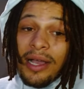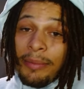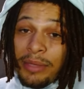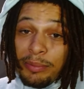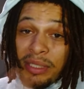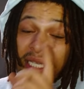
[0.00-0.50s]
I'm
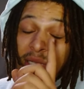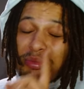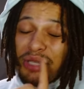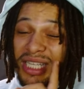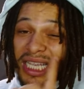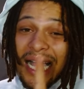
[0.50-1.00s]
gonna be
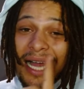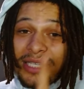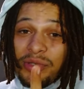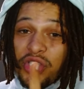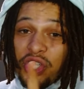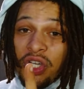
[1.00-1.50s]
completely honest
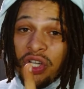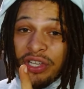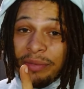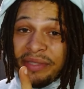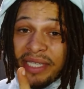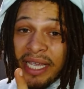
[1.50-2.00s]
with y'all. You know what
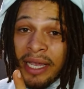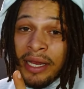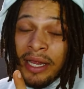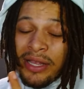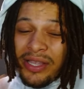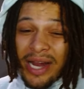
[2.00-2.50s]
I'm saying?
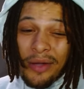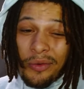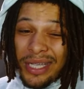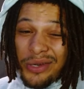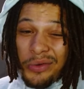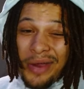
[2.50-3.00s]
You're not gonna
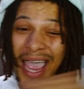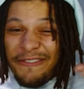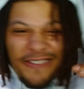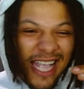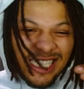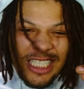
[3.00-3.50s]
get no
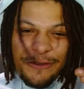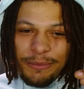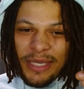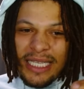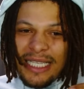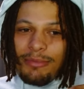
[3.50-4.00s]
half-ass shit from
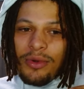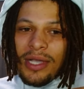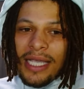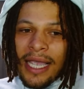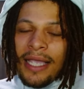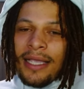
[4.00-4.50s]
Keezy Boy
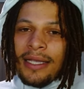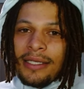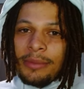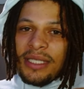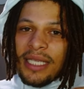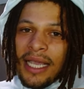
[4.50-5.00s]
gang. You know what
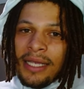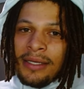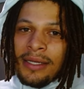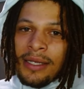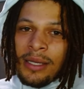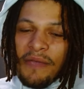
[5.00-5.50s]
I'm saying?
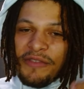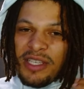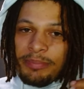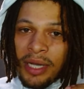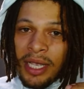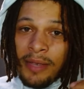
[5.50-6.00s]
If it's
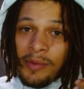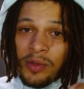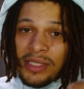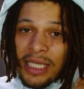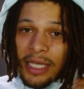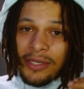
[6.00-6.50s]
butt, we're gonna
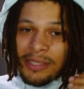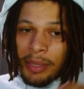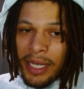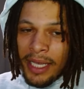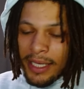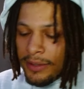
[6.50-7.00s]
tell you it's
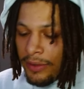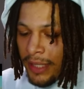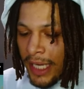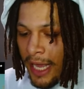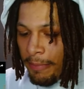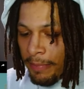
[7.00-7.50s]
butt. No
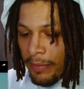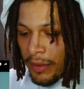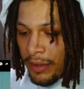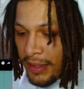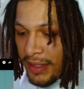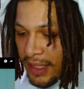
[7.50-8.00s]
cap.
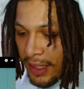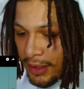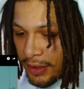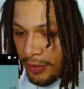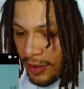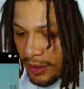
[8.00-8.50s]
Let's get
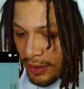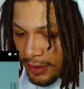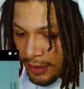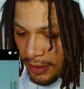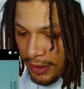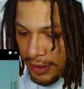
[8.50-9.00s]
into it.
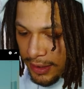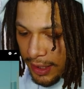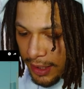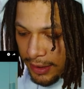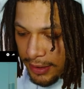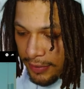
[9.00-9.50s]
Let's get
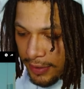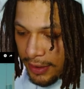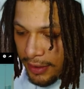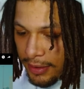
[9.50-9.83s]
into it.